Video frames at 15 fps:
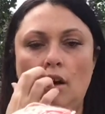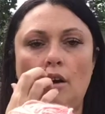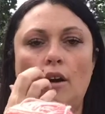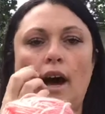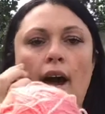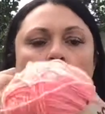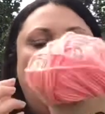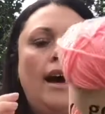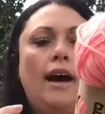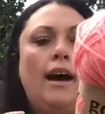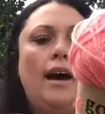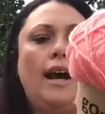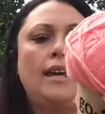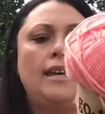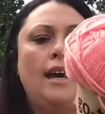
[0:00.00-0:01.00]

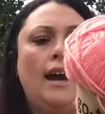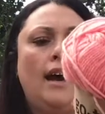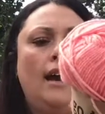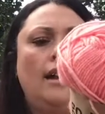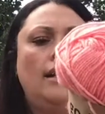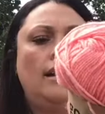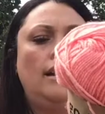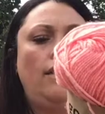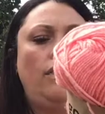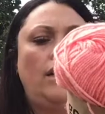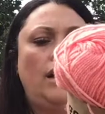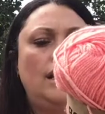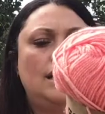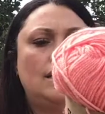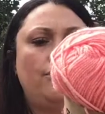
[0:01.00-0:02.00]
a yarn
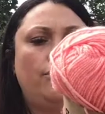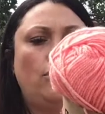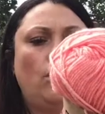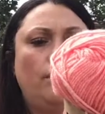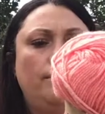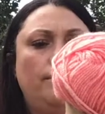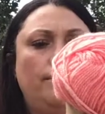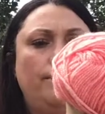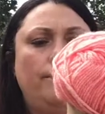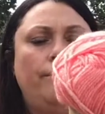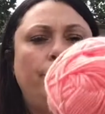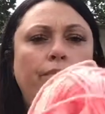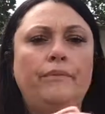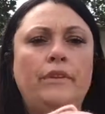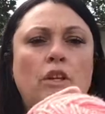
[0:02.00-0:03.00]
that is from
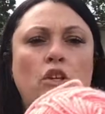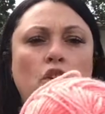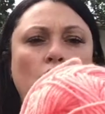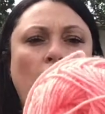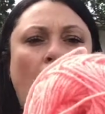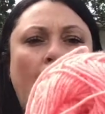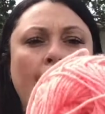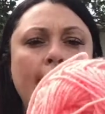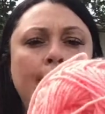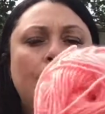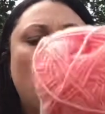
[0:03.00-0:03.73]
the UK,